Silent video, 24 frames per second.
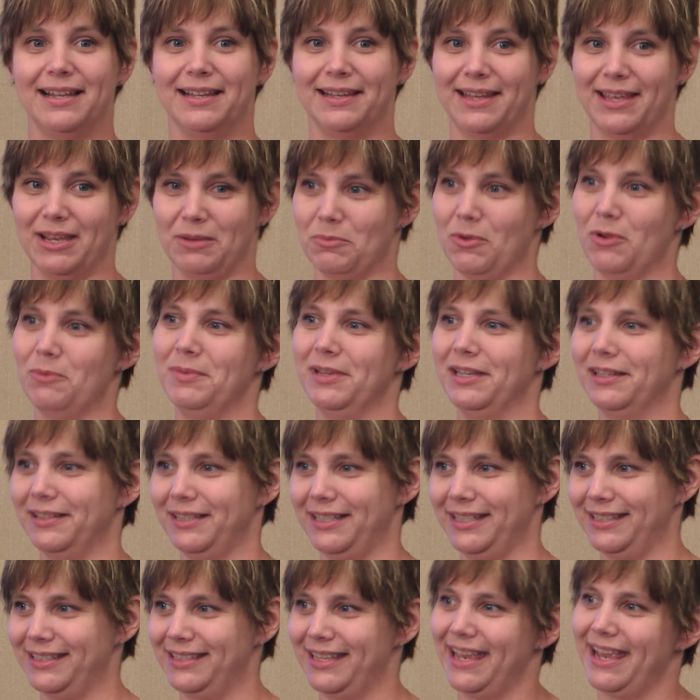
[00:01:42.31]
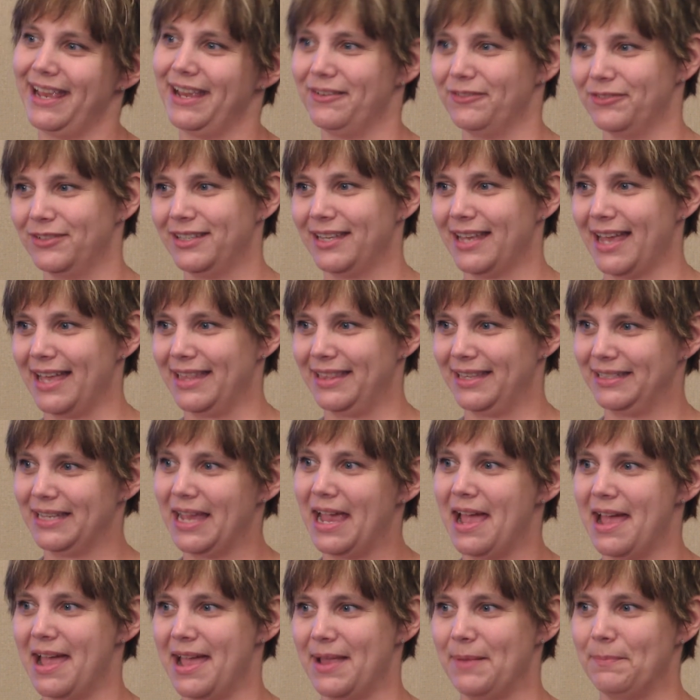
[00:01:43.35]
like Mobility Saves at the
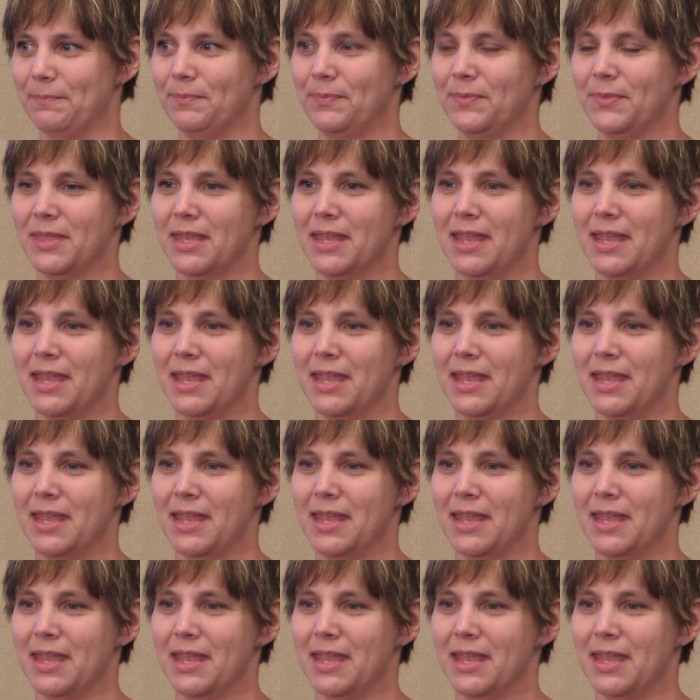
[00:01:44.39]
time.